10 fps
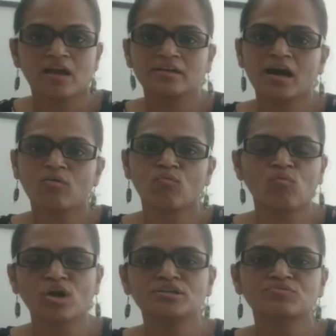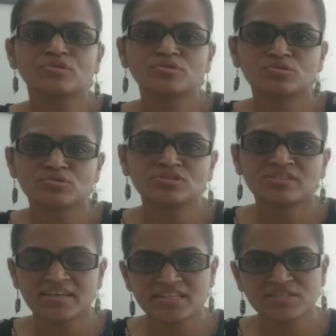Now, what were those
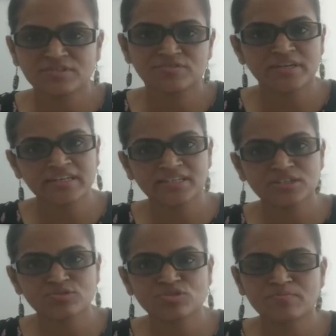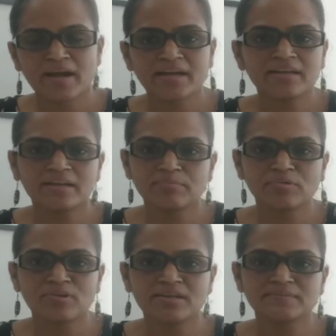things which were introduced by
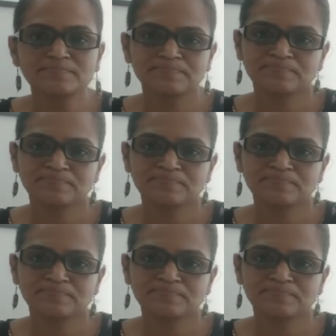Napoleon?